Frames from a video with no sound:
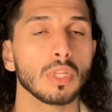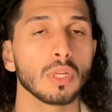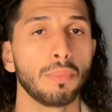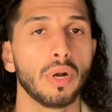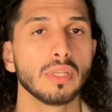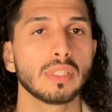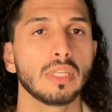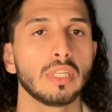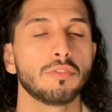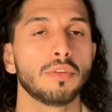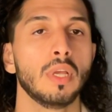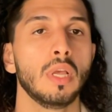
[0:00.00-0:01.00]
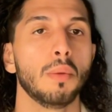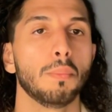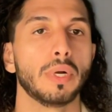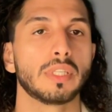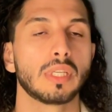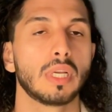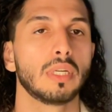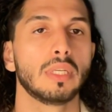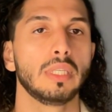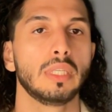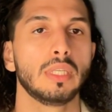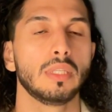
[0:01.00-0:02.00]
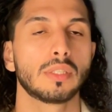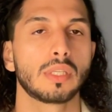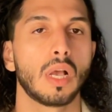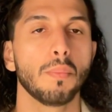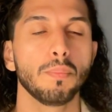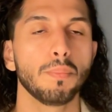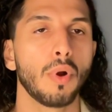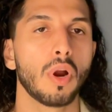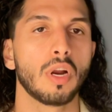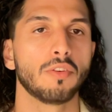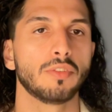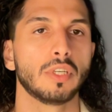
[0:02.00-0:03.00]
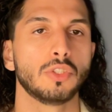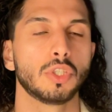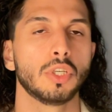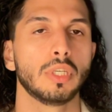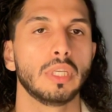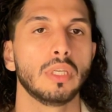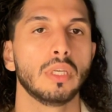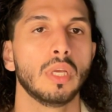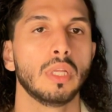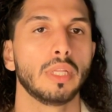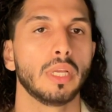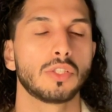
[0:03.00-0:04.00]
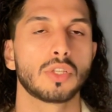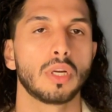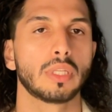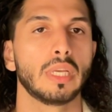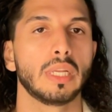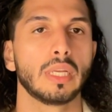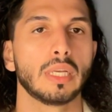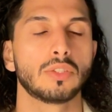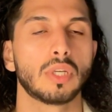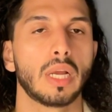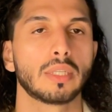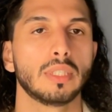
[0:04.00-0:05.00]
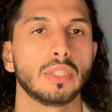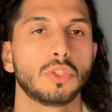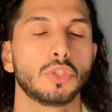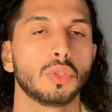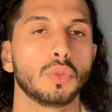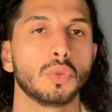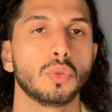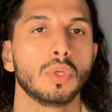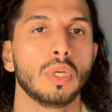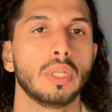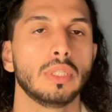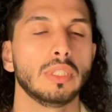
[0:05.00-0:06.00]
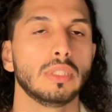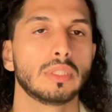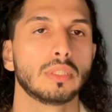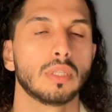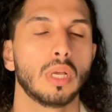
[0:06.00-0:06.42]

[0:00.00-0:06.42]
positive, but suddenly some part of their journey they start getting attracted to these